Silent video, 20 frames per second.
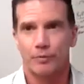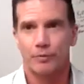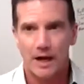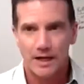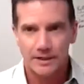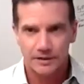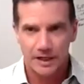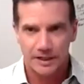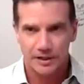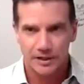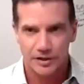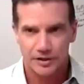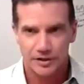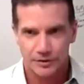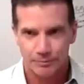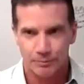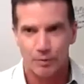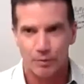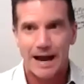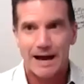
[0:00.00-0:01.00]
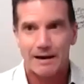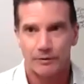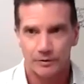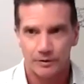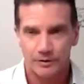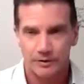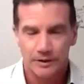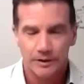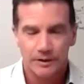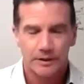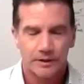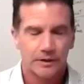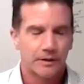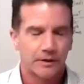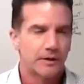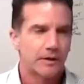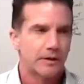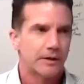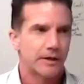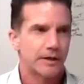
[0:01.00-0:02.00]
Project Sprout
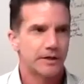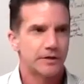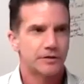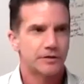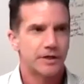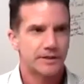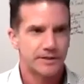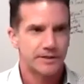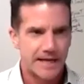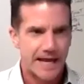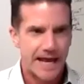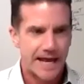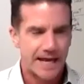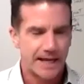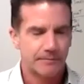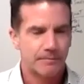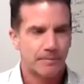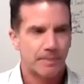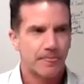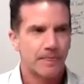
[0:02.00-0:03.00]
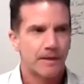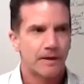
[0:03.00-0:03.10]
is its name